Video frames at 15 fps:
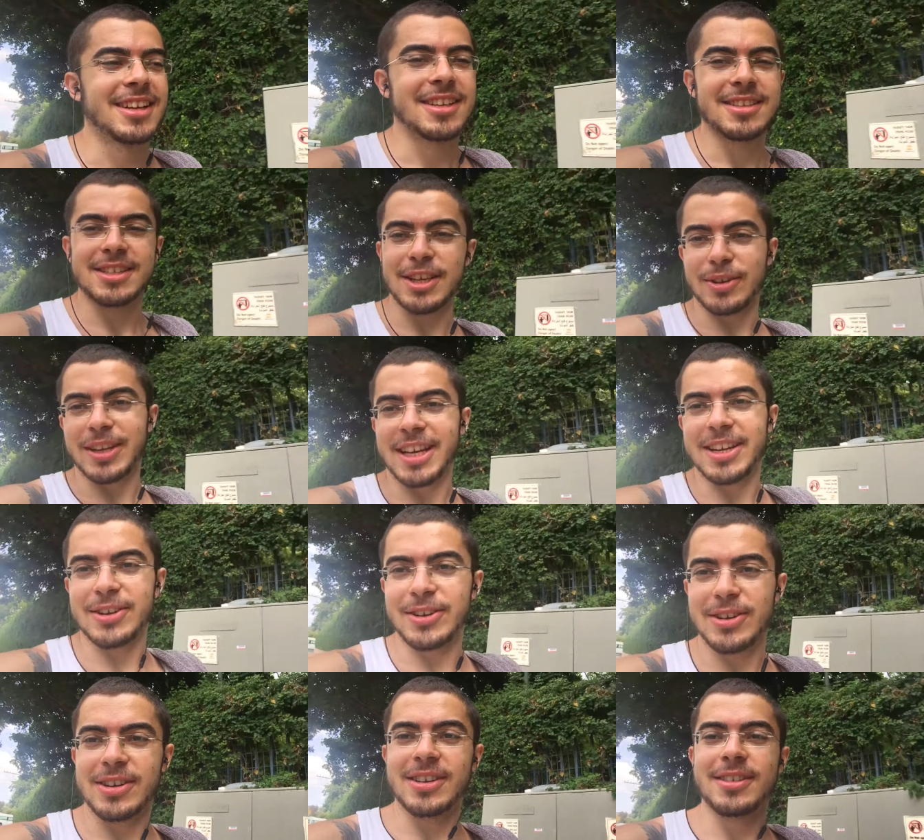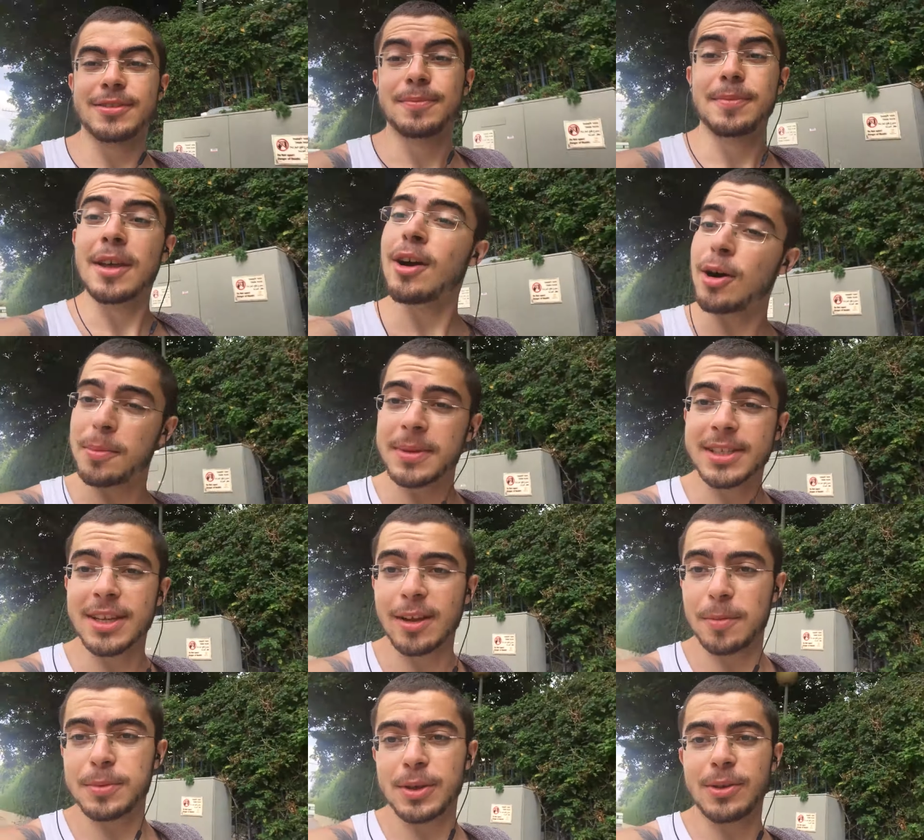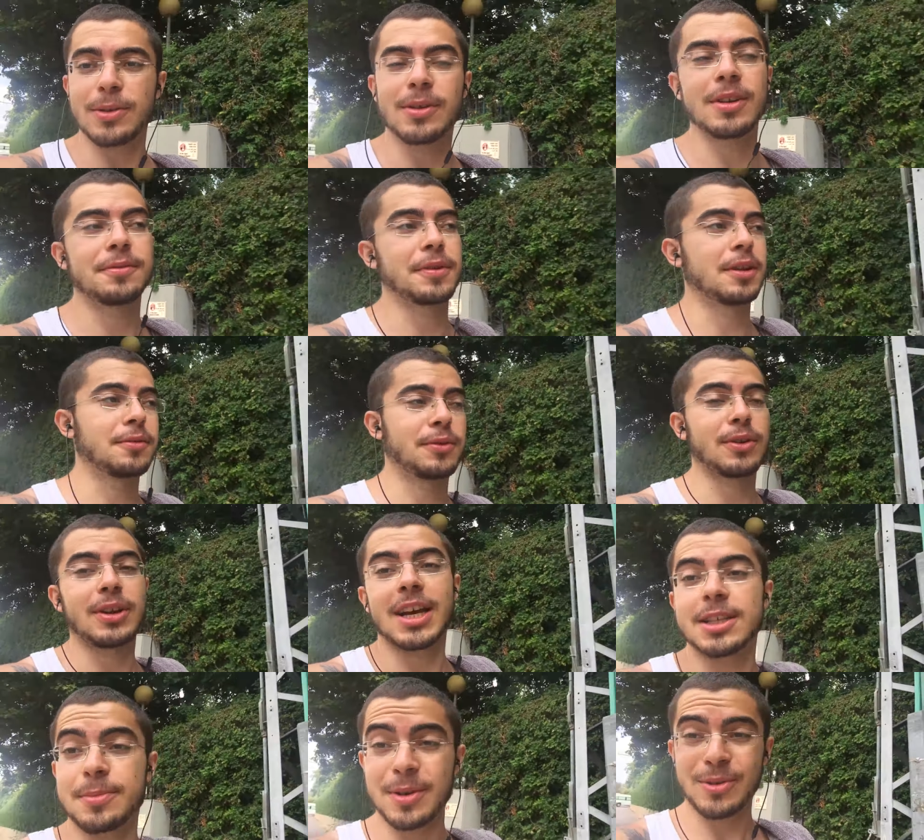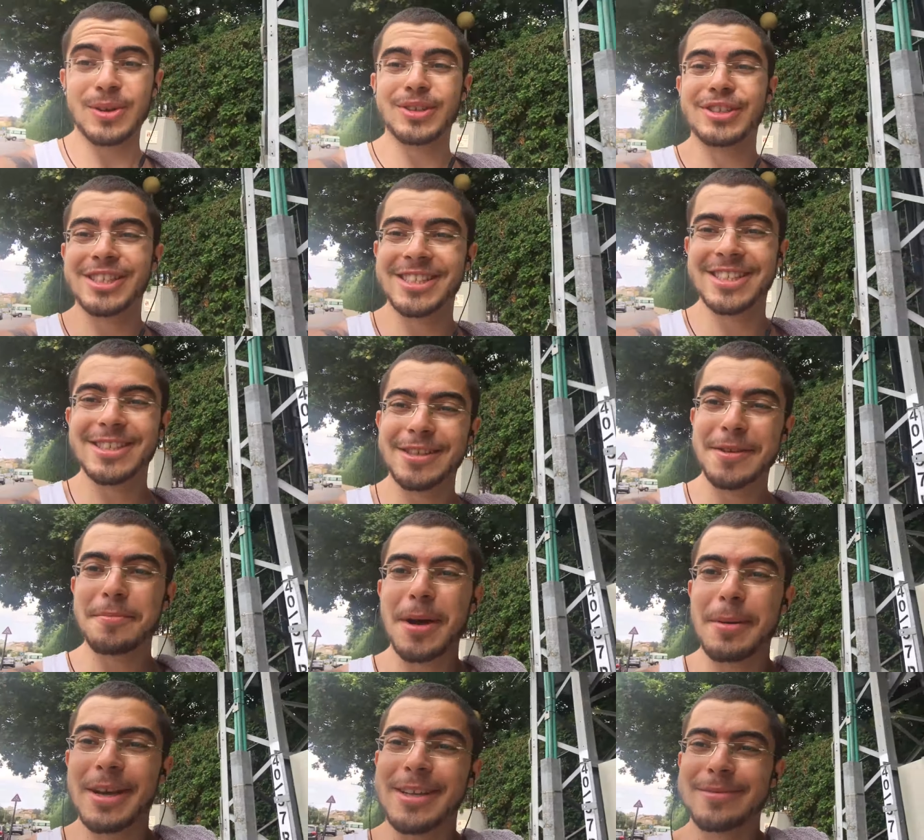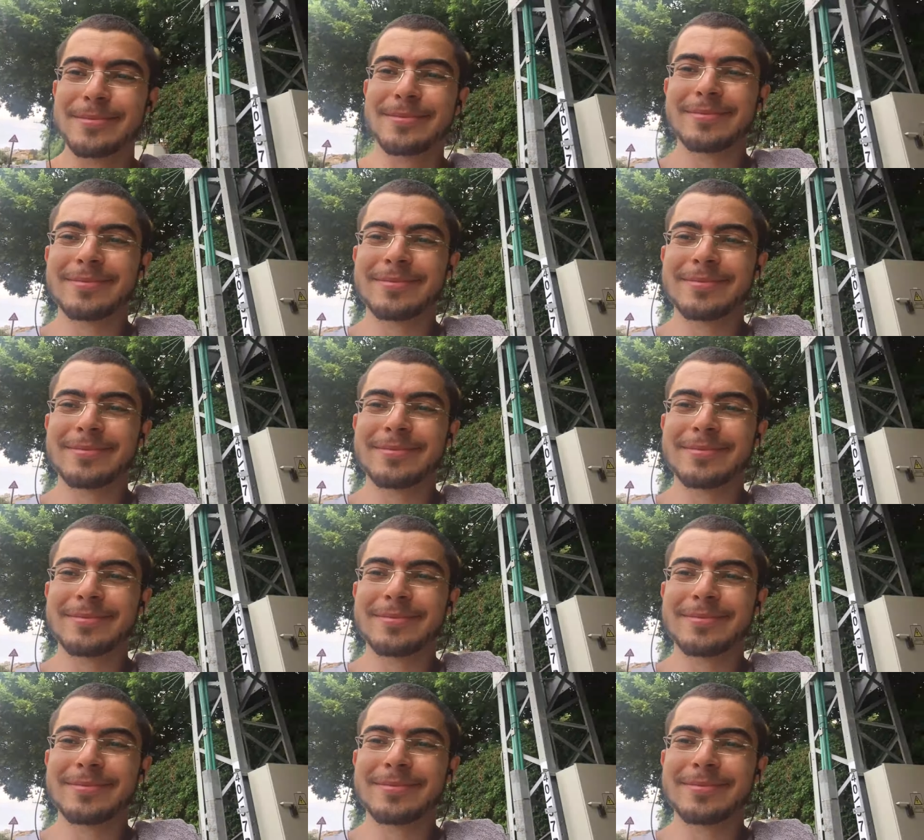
See you later. Hope this helped you, and feel free to ask me questions. Bye-bye.